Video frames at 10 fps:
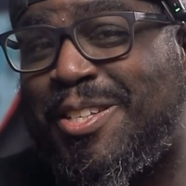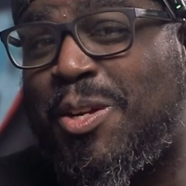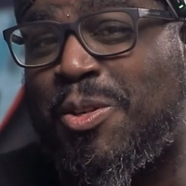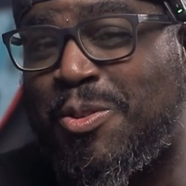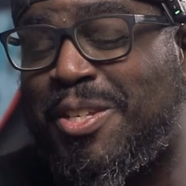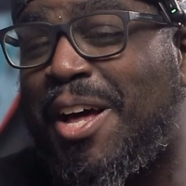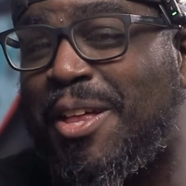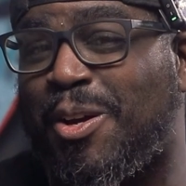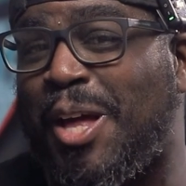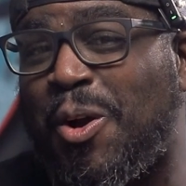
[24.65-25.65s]
you see how
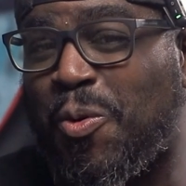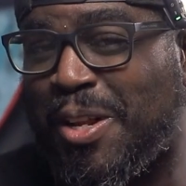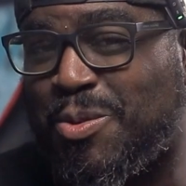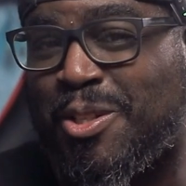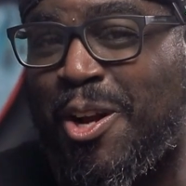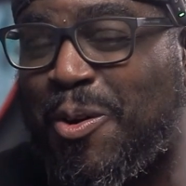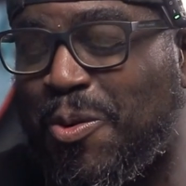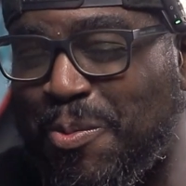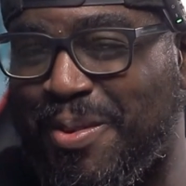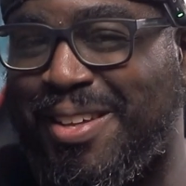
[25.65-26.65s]
that correlates with dark
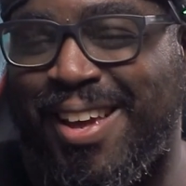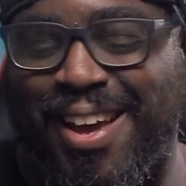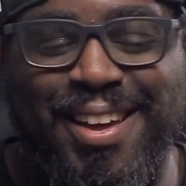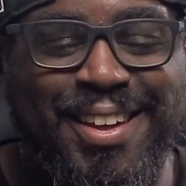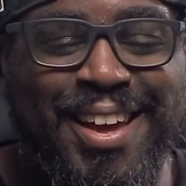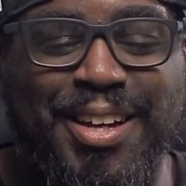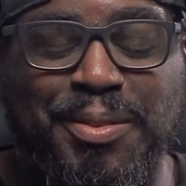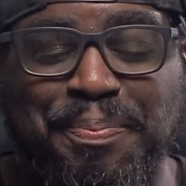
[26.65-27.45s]
room? Yeah.